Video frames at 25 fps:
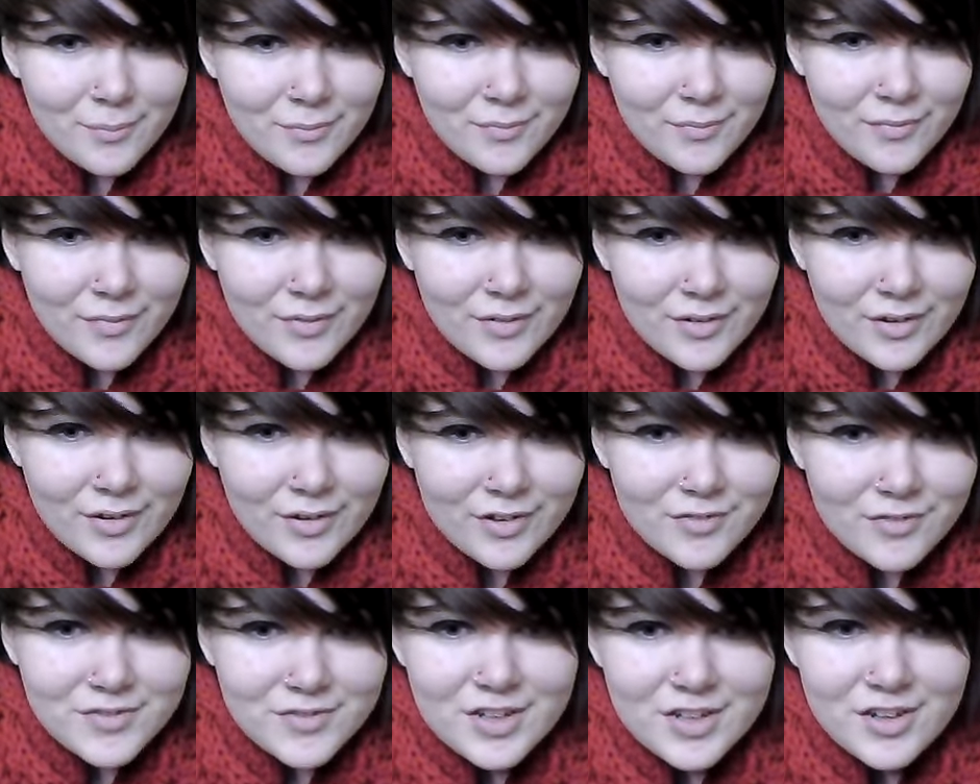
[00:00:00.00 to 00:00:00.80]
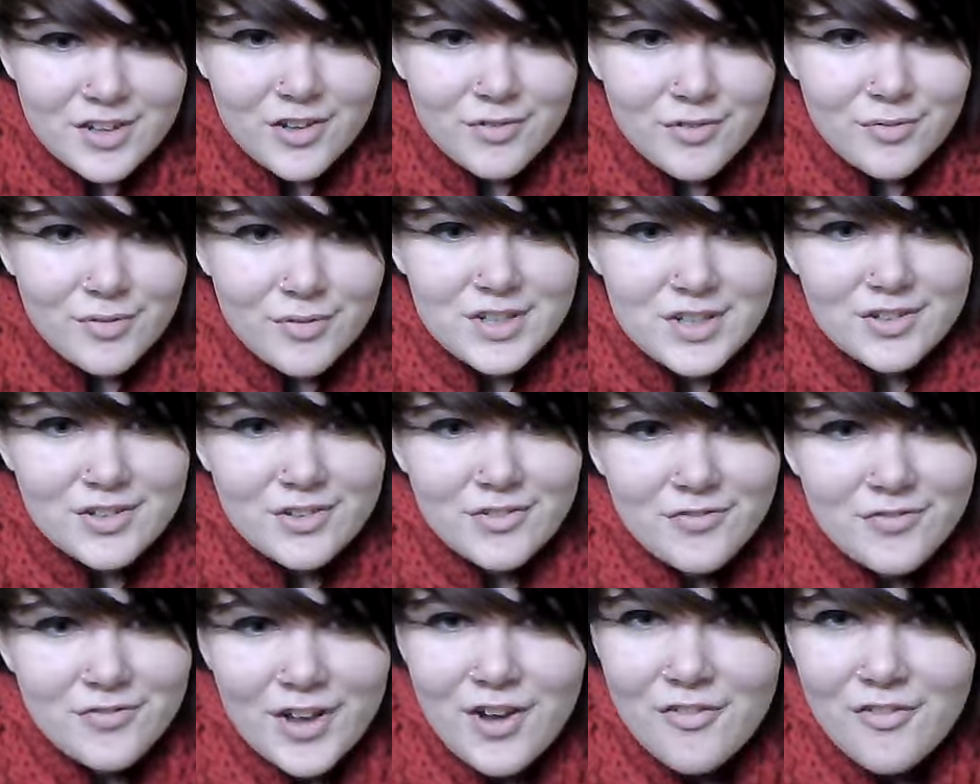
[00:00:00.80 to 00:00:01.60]
I'd love to hear you read your
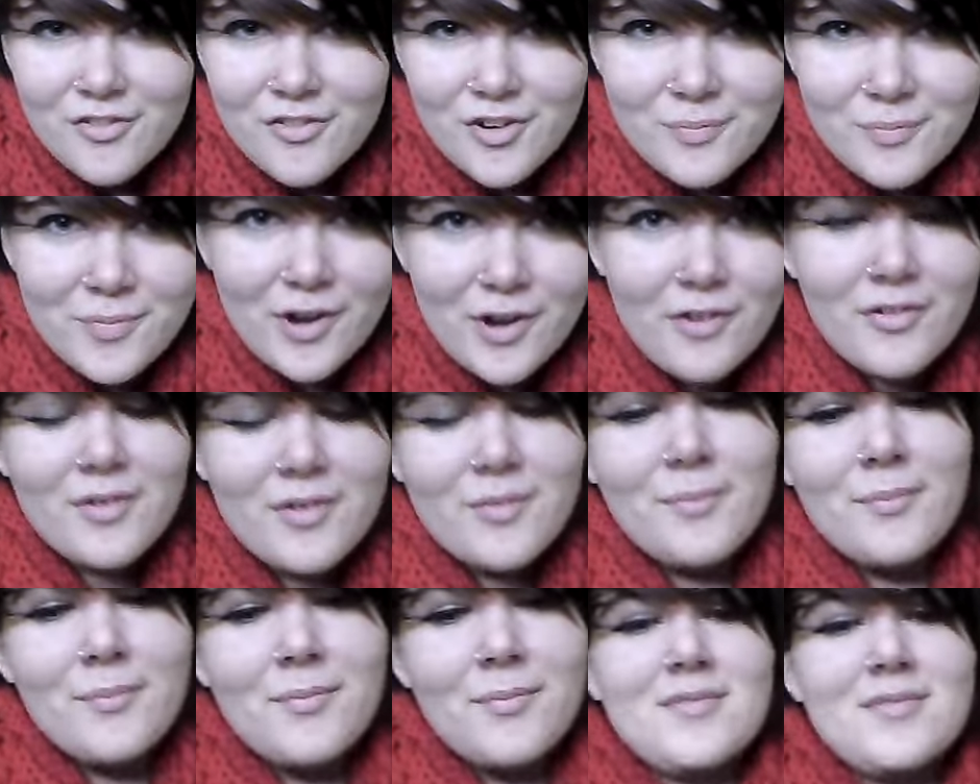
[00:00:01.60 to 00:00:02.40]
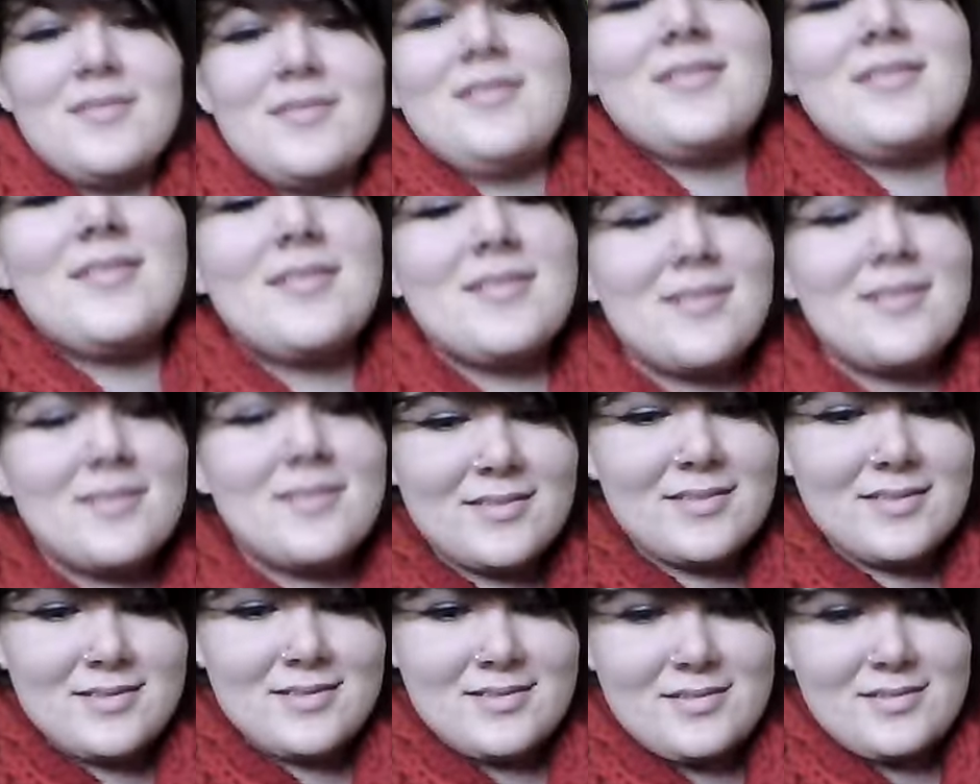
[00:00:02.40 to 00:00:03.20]
favourite poem.
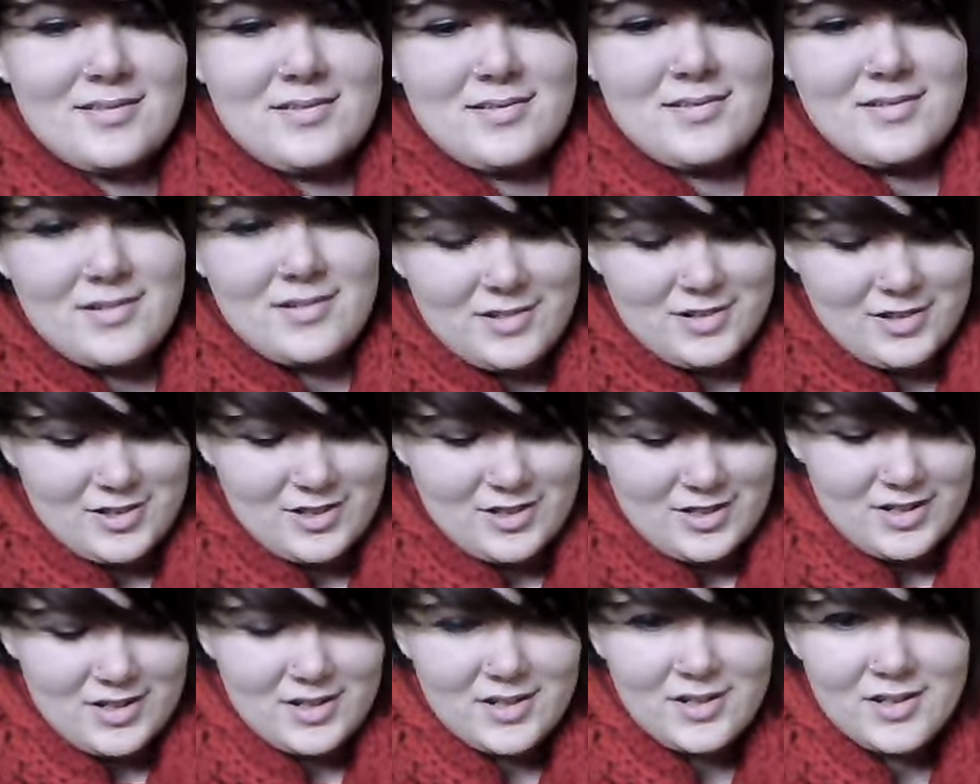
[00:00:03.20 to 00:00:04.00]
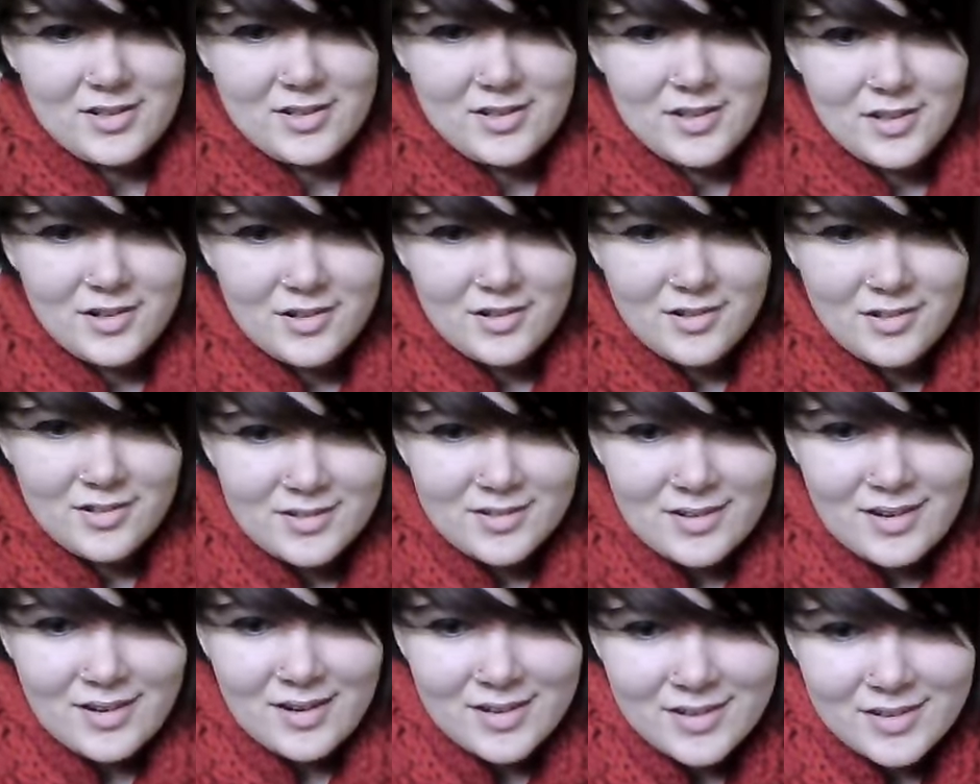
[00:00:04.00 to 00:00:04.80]
Oh shit.
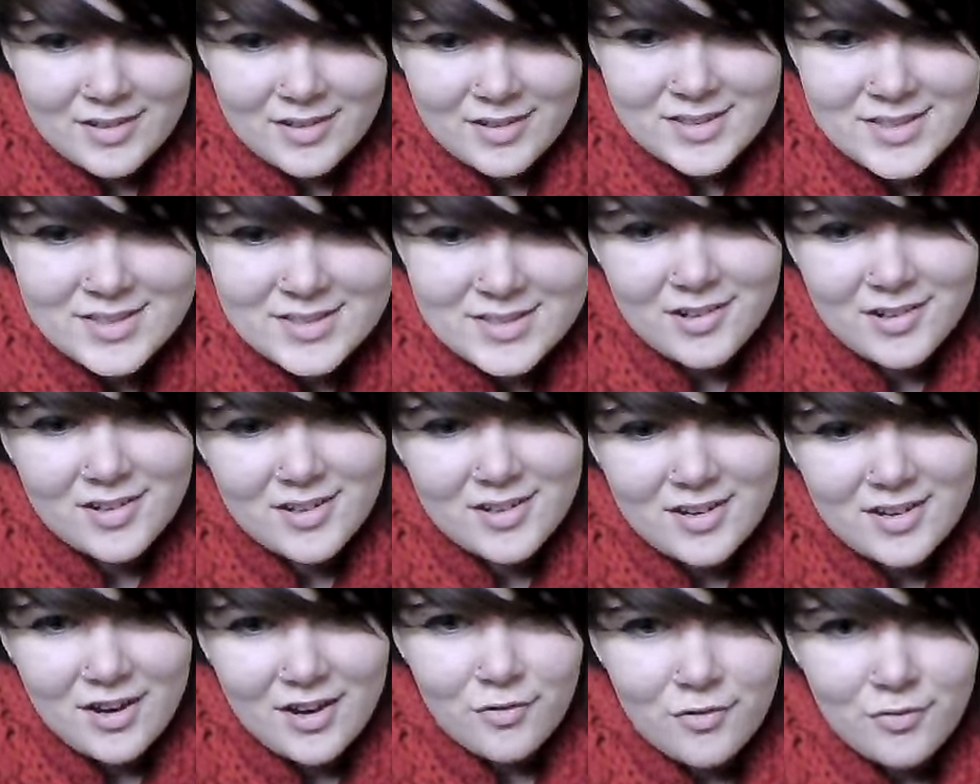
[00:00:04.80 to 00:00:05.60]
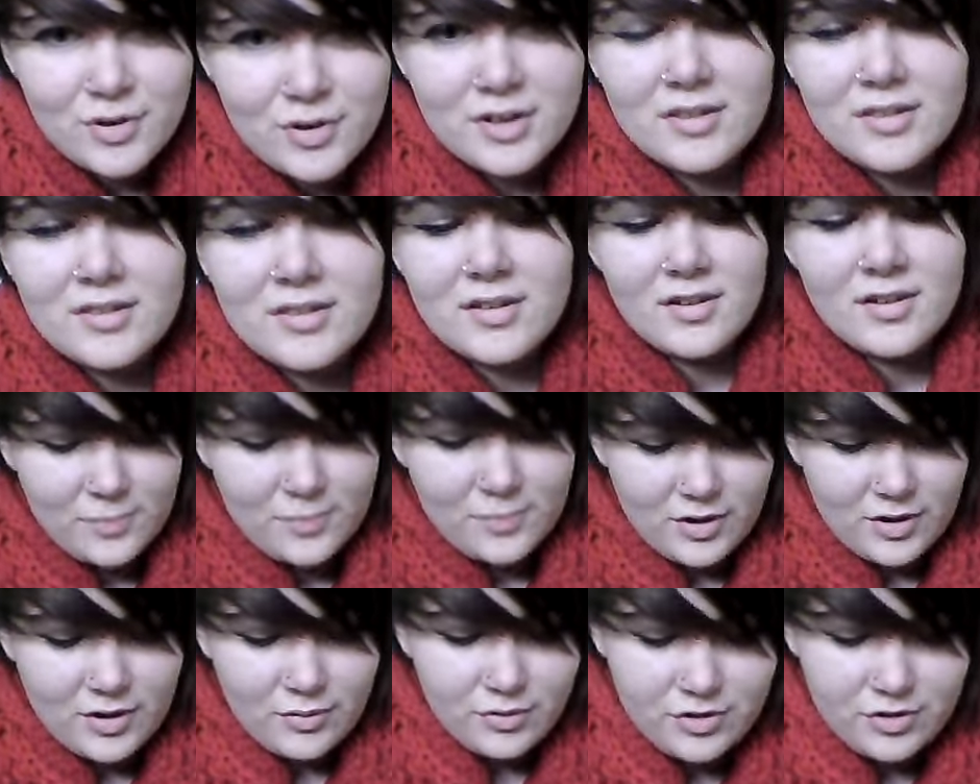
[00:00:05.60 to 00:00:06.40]
I suck at reading things,
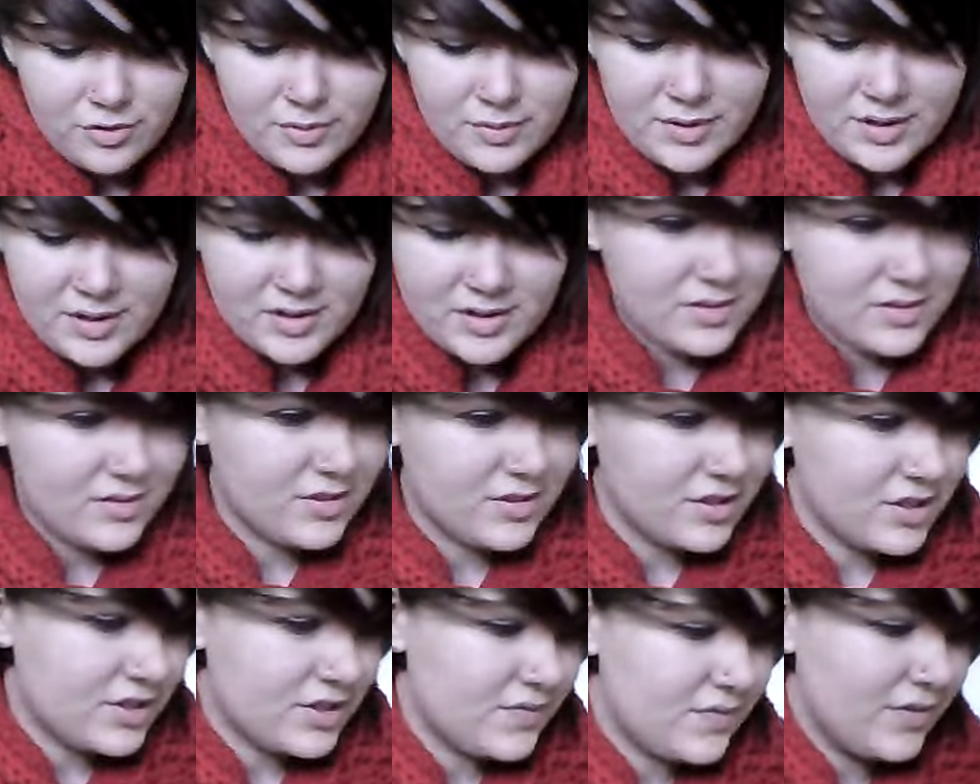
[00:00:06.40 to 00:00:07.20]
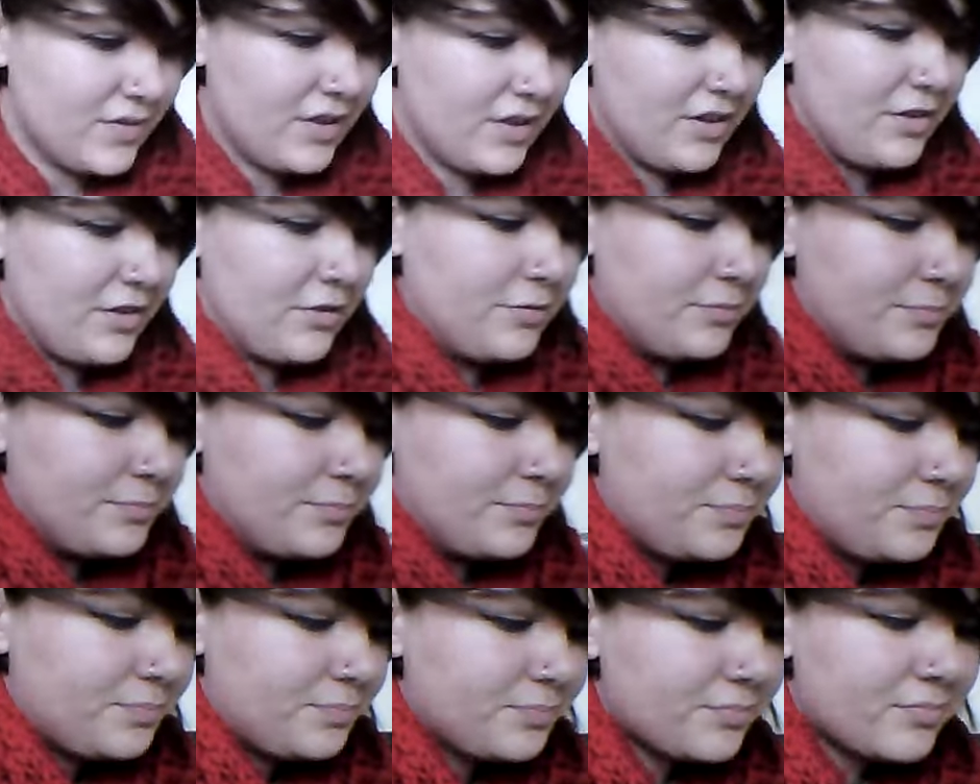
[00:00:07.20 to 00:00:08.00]
but I will do it just for you.